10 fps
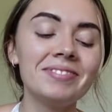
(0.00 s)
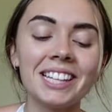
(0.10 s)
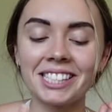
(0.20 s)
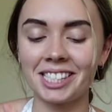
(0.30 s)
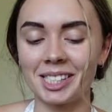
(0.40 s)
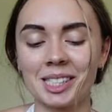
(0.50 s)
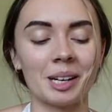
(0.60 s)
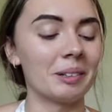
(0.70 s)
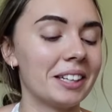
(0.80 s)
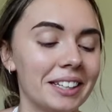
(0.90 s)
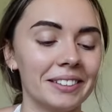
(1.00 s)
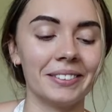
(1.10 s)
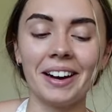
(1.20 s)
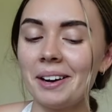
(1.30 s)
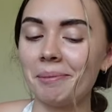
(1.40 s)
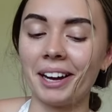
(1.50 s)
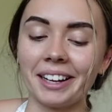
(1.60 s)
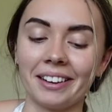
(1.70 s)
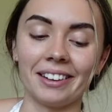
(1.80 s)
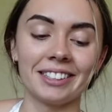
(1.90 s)
this is so cute. Oh my
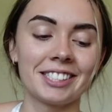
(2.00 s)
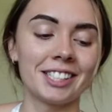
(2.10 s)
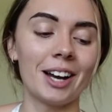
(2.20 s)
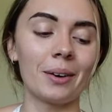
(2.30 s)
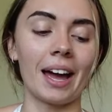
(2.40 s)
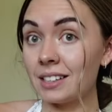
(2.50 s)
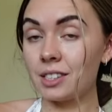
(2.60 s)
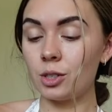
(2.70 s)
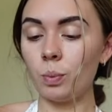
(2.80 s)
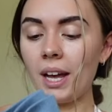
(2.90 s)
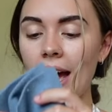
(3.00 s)
gosh. Okay, next we